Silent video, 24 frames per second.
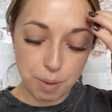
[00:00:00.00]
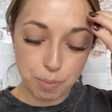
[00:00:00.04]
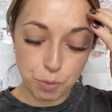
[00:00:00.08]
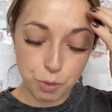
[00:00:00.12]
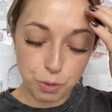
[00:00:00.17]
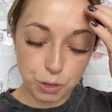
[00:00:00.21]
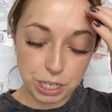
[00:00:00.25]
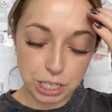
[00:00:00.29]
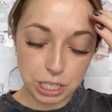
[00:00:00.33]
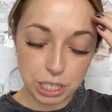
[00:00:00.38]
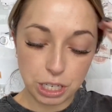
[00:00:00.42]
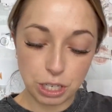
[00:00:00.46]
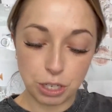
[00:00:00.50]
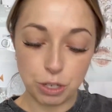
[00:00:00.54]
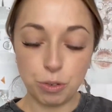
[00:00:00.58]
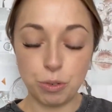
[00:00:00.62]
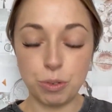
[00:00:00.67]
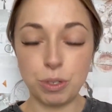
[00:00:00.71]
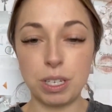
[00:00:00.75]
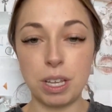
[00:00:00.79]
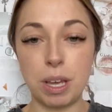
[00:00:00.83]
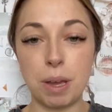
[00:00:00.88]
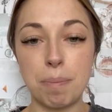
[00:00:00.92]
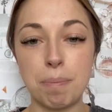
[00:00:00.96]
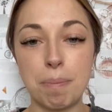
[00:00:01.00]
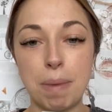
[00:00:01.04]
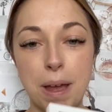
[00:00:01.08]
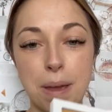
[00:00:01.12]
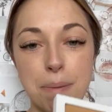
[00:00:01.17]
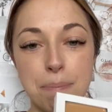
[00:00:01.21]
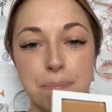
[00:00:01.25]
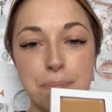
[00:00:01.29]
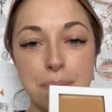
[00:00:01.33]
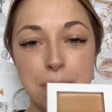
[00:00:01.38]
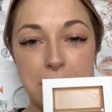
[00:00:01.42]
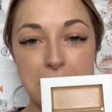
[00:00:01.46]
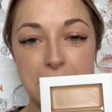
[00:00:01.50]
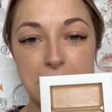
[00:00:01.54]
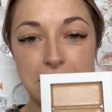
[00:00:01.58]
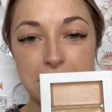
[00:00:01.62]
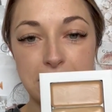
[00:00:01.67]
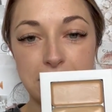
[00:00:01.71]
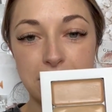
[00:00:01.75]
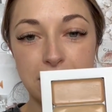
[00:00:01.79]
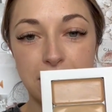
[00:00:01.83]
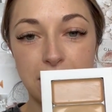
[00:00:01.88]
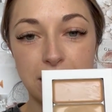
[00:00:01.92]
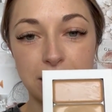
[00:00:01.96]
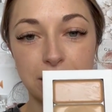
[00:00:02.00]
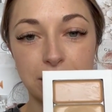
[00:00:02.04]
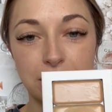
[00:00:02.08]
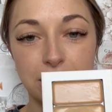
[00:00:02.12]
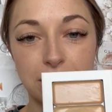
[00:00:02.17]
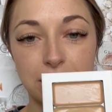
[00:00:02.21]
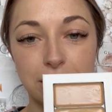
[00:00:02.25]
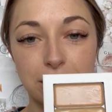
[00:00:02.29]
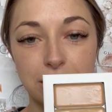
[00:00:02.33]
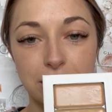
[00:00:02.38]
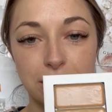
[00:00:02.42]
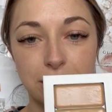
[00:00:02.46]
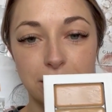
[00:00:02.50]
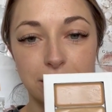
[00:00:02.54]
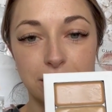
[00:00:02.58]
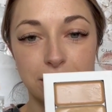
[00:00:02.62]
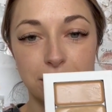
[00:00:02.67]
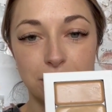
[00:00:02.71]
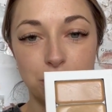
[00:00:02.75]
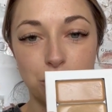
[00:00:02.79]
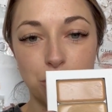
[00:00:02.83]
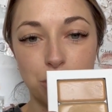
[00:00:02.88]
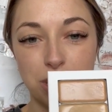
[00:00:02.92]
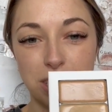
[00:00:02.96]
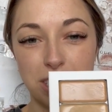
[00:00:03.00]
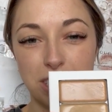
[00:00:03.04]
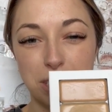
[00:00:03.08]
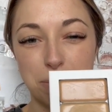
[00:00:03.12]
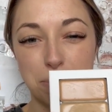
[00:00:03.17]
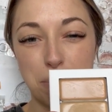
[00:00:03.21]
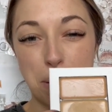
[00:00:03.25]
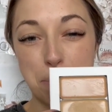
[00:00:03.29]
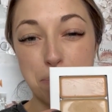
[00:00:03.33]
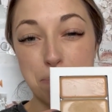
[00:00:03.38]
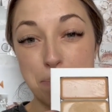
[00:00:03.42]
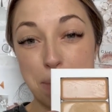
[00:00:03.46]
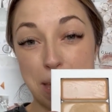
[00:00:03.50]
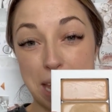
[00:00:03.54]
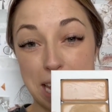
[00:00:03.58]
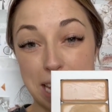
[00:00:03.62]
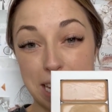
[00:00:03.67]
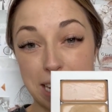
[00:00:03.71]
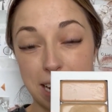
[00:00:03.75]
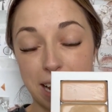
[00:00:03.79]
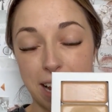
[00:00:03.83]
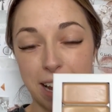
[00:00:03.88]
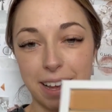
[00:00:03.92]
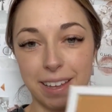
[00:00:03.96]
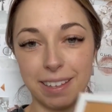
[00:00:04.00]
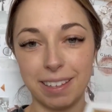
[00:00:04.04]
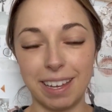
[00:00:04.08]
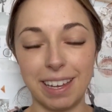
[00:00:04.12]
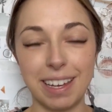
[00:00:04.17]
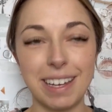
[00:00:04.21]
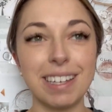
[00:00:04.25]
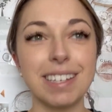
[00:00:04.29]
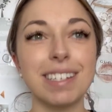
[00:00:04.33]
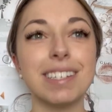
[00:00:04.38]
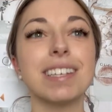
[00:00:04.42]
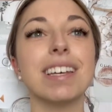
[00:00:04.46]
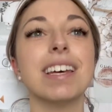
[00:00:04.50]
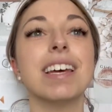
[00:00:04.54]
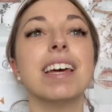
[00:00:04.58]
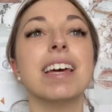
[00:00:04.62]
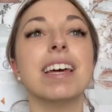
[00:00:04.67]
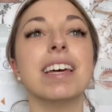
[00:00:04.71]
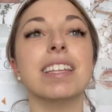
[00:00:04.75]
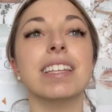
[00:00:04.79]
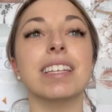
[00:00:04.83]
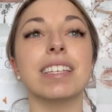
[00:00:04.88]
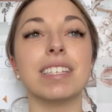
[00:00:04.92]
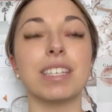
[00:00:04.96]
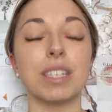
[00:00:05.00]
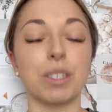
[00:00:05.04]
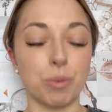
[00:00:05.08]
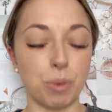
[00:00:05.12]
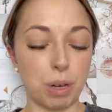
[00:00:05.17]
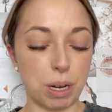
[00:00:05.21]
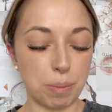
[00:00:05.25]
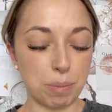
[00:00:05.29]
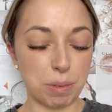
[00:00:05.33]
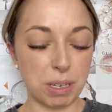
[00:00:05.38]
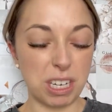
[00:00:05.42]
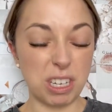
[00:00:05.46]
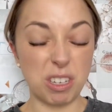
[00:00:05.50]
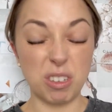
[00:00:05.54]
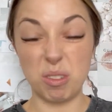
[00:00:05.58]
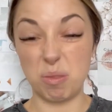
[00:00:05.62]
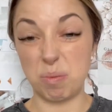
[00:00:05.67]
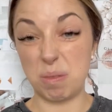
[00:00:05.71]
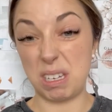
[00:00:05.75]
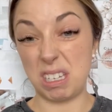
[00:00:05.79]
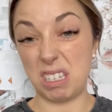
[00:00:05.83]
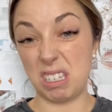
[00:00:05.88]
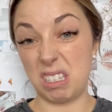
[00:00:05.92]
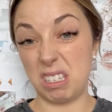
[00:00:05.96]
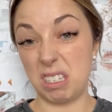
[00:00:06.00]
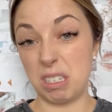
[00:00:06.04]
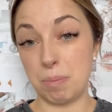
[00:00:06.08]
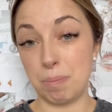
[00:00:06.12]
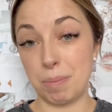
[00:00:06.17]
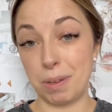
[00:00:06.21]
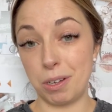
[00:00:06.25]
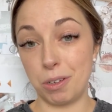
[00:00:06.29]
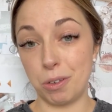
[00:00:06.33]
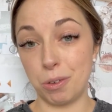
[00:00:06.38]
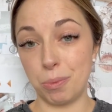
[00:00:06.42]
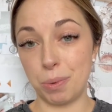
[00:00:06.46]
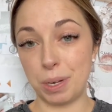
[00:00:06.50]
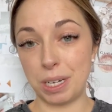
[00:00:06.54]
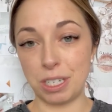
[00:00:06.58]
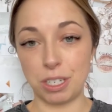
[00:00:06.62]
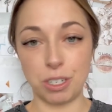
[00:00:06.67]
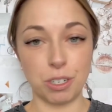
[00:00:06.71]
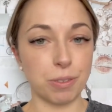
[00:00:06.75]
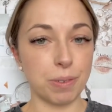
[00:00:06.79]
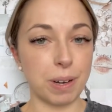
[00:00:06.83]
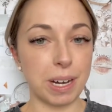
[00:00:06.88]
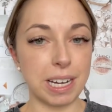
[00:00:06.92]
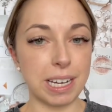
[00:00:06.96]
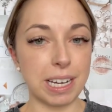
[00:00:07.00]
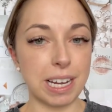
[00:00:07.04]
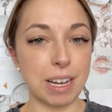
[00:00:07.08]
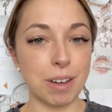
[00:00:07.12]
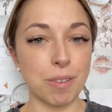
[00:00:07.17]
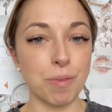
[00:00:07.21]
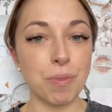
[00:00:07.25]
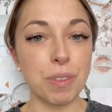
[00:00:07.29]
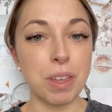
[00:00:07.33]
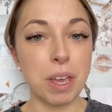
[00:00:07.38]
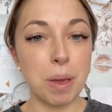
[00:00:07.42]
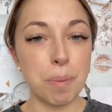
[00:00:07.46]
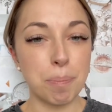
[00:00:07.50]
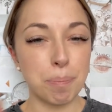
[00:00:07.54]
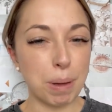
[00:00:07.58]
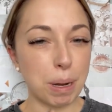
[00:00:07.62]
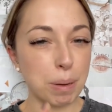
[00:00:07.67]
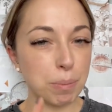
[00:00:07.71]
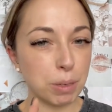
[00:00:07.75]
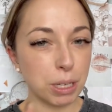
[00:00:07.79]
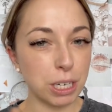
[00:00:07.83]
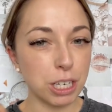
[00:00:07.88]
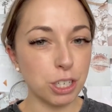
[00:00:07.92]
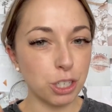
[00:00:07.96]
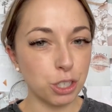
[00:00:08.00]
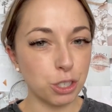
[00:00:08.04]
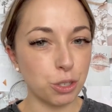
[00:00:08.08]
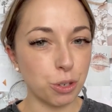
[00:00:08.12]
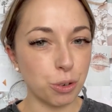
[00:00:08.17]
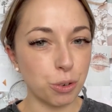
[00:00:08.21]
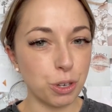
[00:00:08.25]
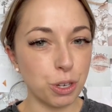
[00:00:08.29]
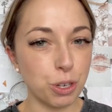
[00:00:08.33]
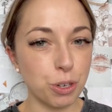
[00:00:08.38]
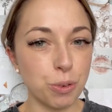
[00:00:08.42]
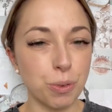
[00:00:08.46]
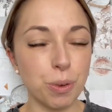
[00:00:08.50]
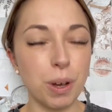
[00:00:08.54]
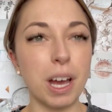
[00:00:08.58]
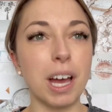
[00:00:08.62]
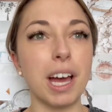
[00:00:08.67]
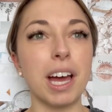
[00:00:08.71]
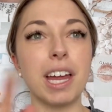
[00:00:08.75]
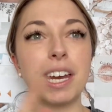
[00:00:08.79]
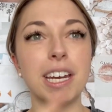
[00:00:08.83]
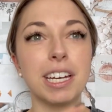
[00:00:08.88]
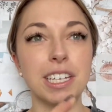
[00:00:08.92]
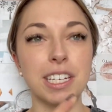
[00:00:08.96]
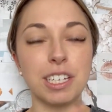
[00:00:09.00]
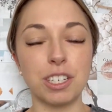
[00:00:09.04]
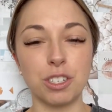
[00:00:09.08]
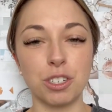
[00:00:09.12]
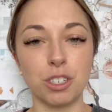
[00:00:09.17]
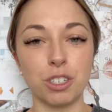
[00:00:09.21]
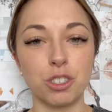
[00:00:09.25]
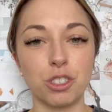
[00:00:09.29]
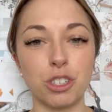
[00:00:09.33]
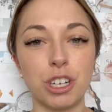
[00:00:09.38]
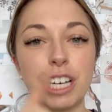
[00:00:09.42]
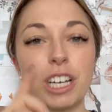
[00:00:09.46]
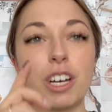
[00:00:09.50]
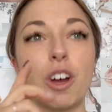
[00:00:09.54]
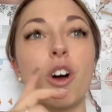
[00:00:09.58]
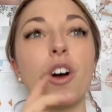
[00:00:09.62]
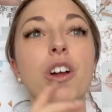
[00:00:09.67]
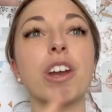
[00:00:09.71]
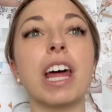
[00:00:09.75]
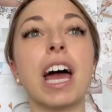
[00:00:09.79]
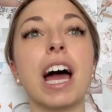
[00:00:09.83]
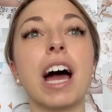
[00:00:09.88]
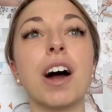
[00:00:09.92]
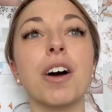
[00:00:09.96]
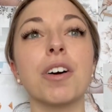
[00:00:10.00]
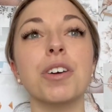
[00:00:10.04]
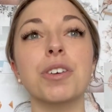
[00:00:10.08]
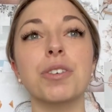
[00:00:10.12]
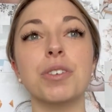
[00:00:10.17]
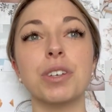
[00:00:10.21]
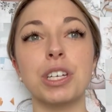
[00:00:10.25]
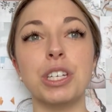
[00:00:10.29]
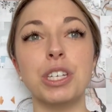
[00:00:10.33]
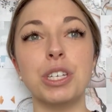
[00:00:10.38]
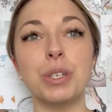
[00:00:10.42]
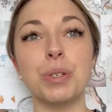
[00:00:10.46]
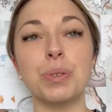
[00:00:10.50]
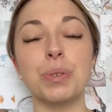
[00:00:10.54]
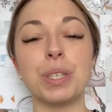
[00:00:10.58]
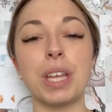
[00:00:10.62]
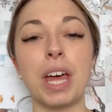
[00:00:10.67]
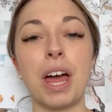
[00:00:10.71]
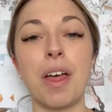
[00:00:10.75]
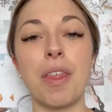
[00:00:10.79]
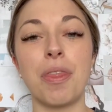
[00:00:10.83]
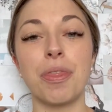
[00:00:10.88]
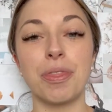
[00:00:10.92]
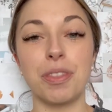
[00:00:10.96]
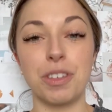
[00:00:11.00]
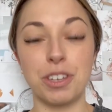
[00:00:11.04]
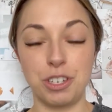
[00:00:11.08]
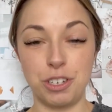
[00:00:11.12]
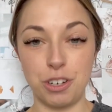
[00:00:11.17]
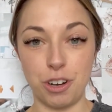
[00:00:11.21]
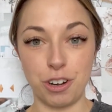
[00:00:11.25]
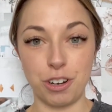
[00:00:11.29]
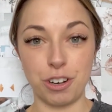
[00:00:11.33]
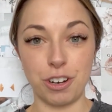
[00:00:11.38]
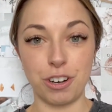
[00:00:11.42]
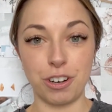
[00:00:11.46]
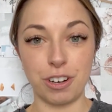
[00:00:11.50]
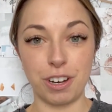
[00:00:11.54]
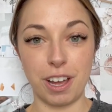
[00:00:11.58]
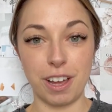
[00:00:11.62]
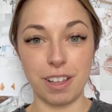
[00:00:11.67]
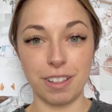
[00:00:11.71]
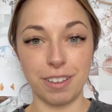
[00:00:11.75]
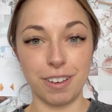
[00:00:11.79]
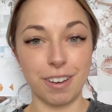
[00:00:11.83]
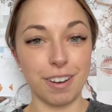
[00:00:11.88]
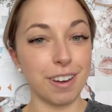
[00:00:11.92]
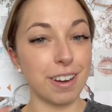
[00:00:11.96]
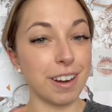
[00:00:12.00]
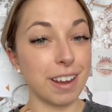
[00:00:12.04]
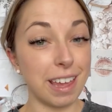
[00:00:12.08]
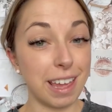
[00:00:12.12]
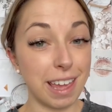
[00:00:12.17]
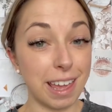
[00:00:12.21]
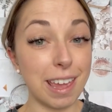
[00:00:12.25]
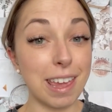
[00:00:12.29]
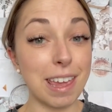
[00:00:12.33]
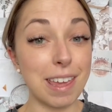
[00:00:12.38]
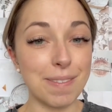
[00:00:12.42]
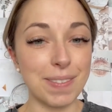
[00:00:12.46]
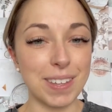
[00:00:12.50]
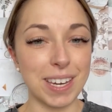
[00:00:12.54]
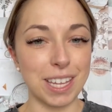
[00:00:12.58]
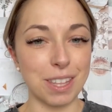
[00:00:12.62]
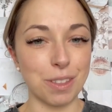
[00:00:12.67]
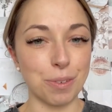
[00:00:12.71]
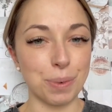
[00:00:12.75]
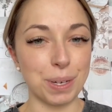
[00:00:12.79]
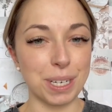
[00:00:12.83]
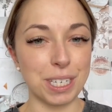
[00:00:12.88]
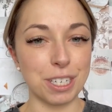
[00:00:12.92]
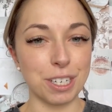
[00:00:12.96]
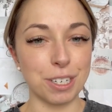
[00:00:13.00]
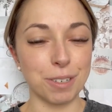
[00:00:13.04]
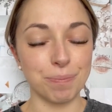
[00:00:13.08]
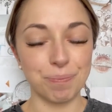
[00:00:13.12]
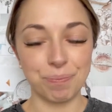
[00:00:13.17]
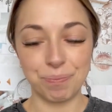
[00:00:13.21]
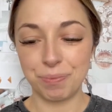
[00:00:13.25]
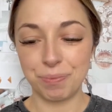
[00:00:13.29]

going to use my main color. So this is my main highlight. This is what I'm going to use because it's the middle of winter right now, but I'm going to show you an additional trick on how you can use the darker color even in the winter.